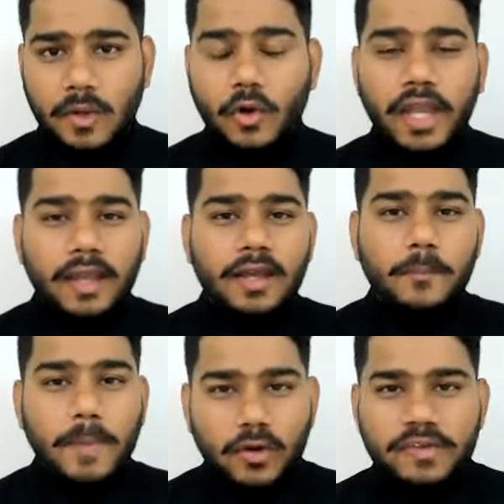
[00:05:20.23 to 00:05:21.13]
Okay,
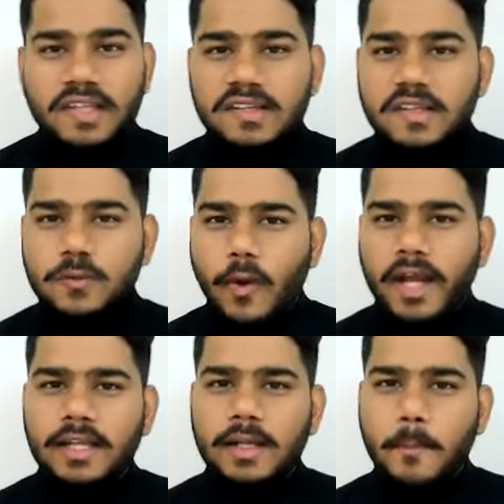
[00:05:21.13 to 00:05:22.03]
because this is
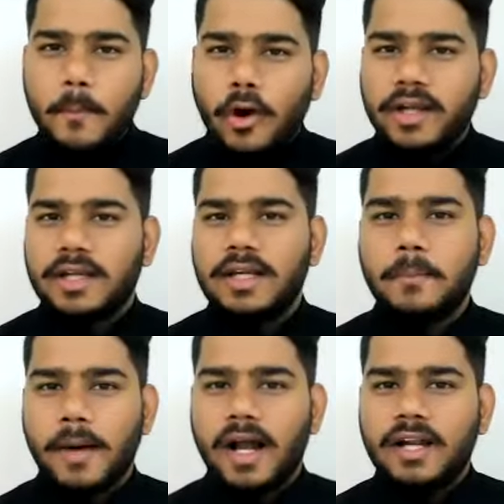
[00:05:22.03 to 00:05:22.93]
quite an
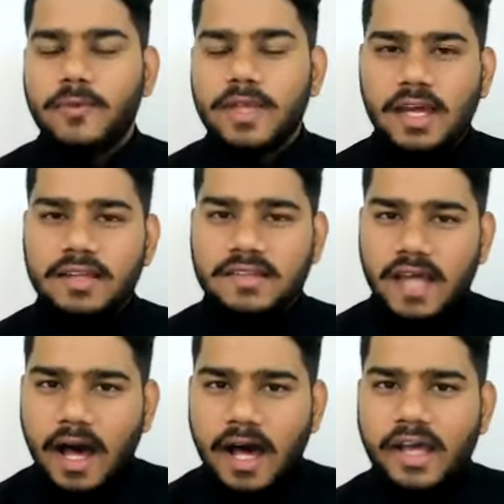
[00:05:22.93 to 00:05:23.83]
important part which is
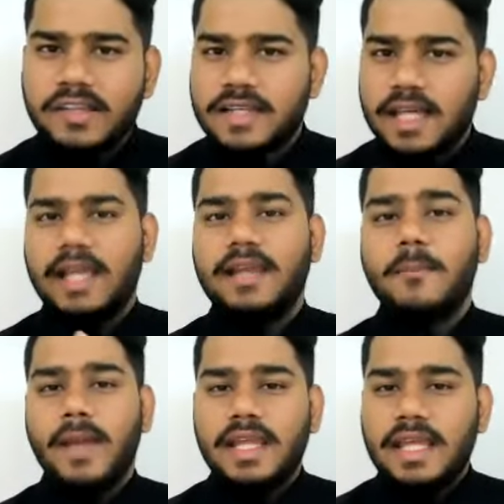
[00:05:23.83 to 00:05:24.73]
asked in
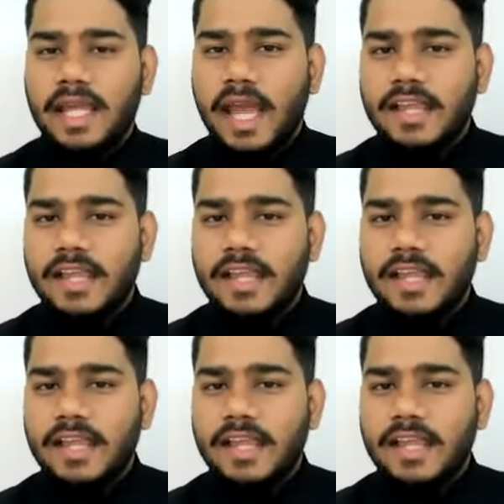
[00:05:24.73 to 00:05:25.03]
many